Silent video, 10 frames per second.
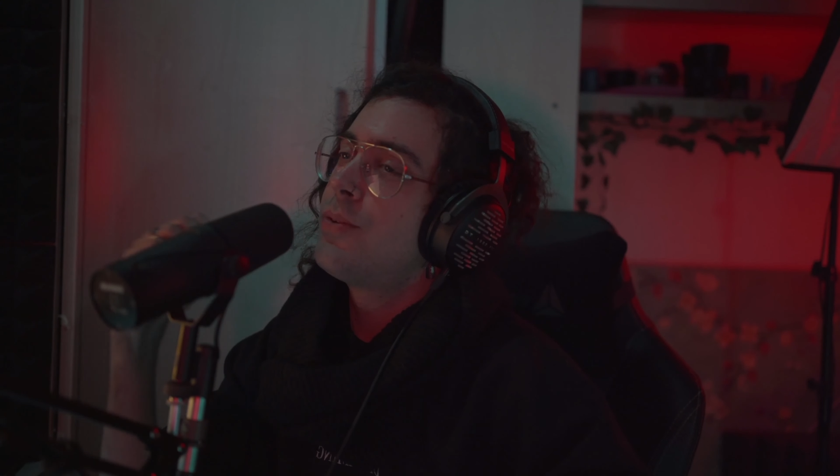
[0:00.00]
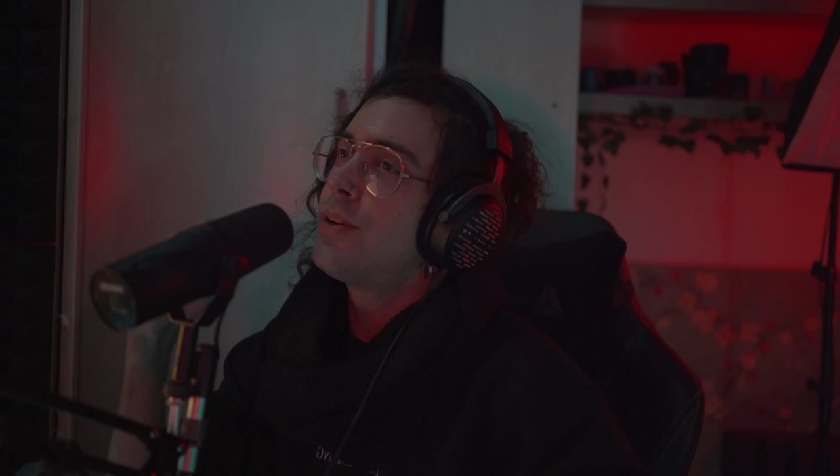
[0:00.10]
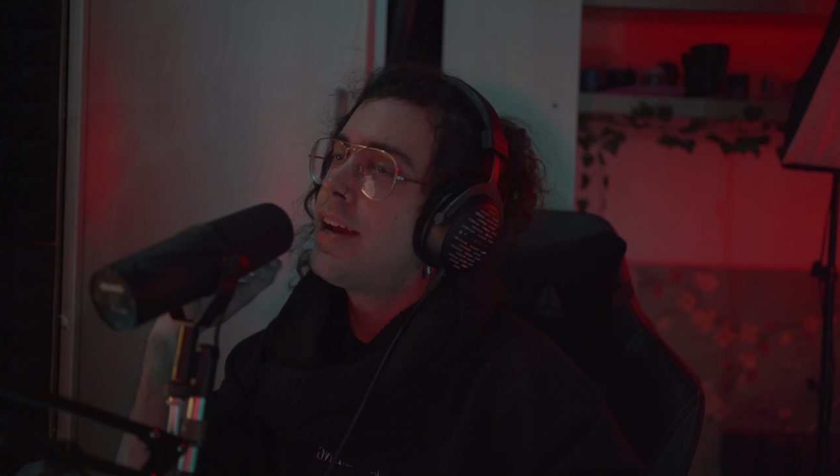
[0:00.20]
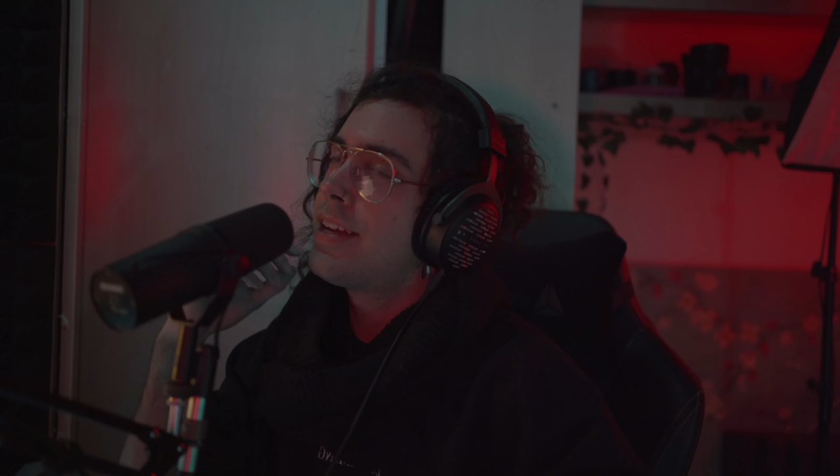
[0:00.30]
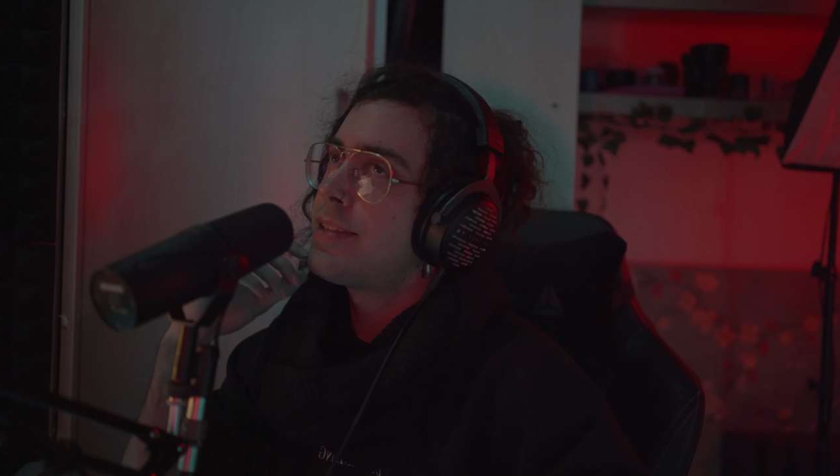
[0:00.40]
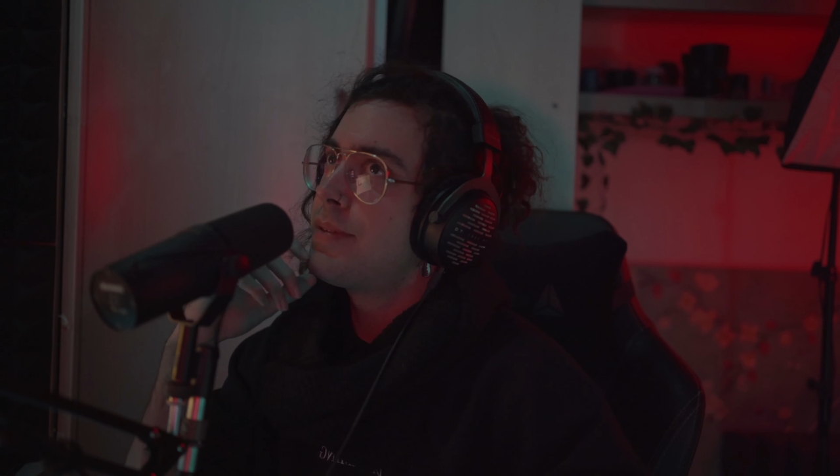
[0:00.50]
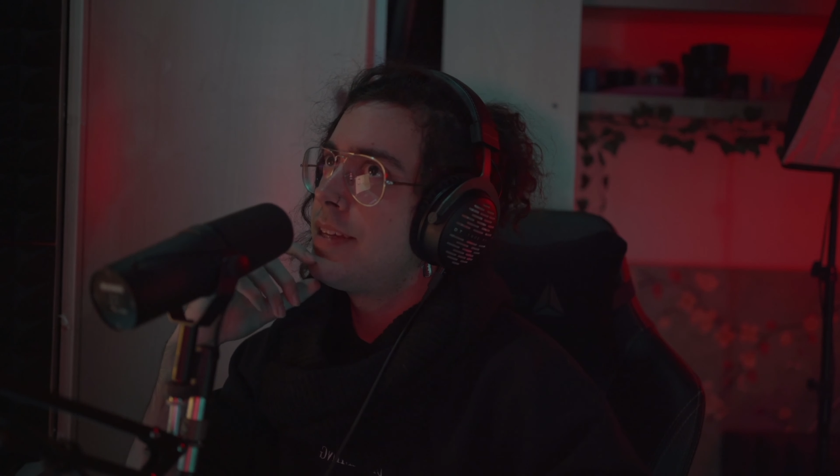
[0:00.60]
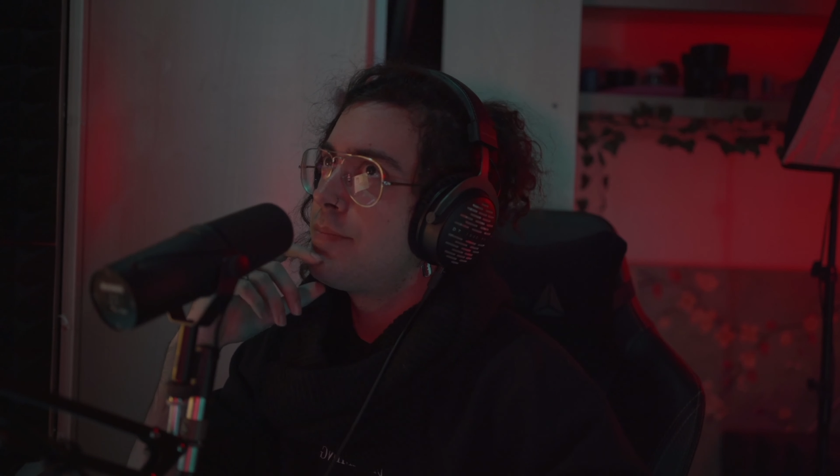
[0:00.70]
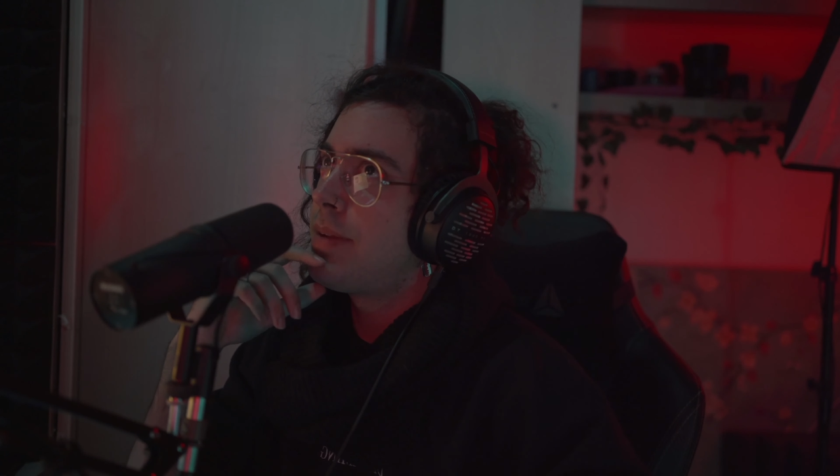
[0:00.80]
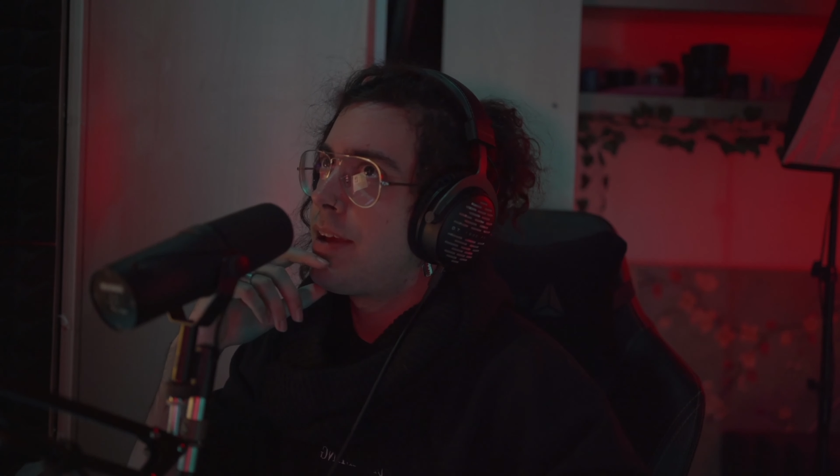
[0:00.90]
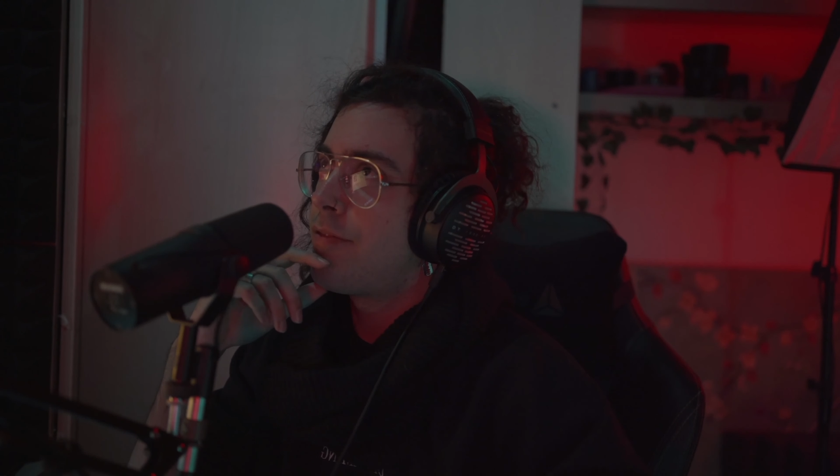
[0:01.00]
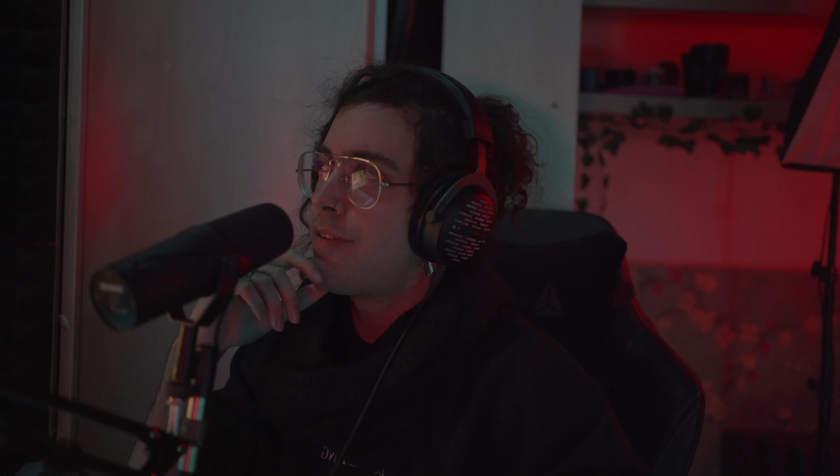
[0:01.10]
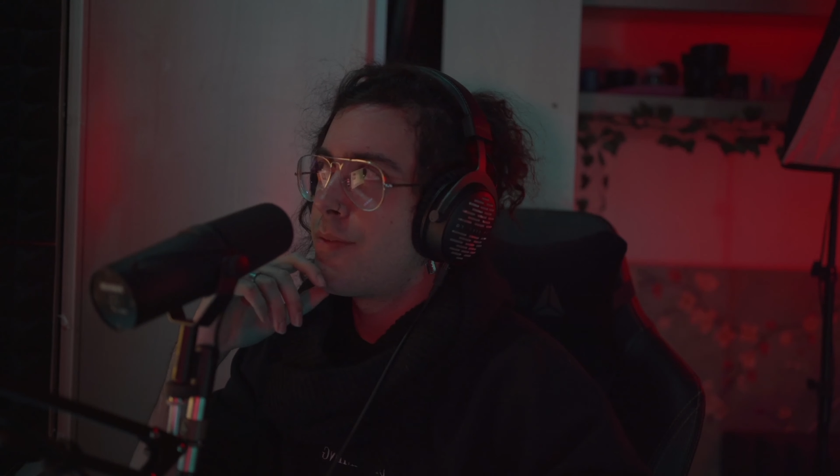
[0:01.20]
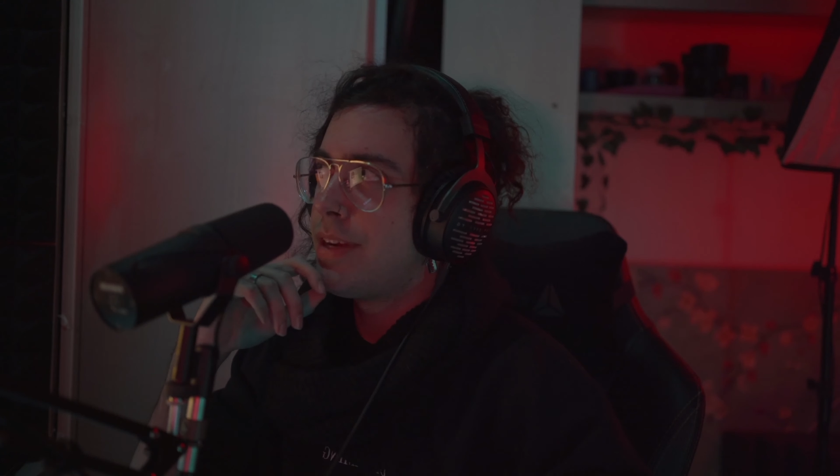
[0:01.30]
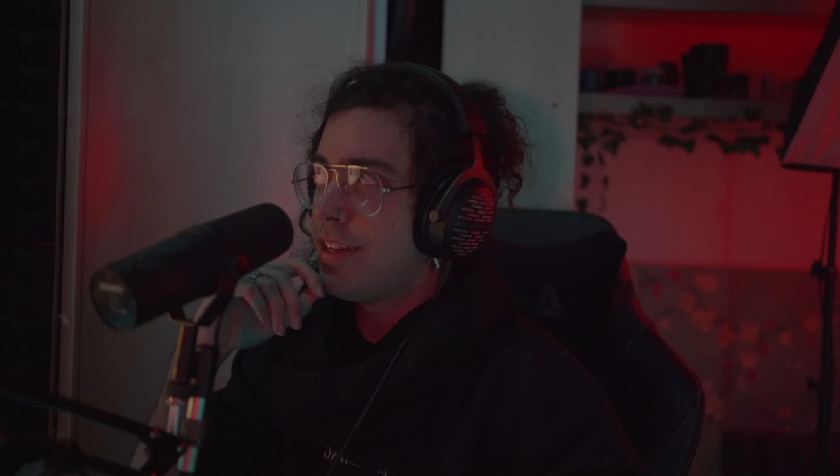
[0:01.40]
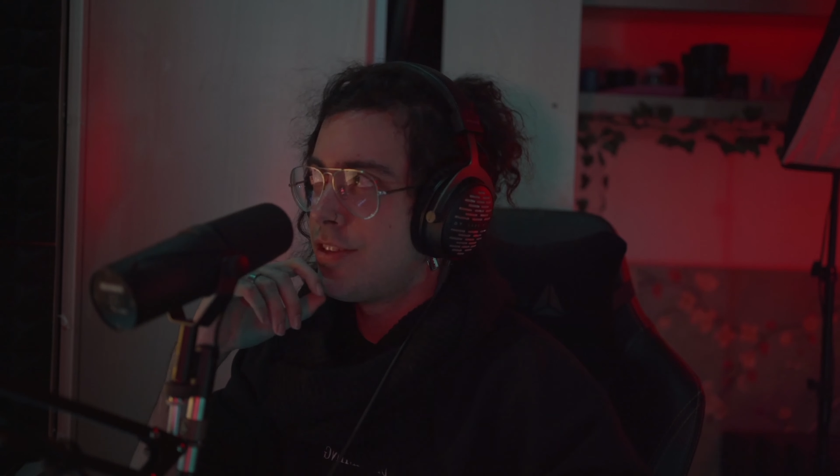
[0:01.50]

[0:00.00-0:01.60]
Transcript: what has been my favorite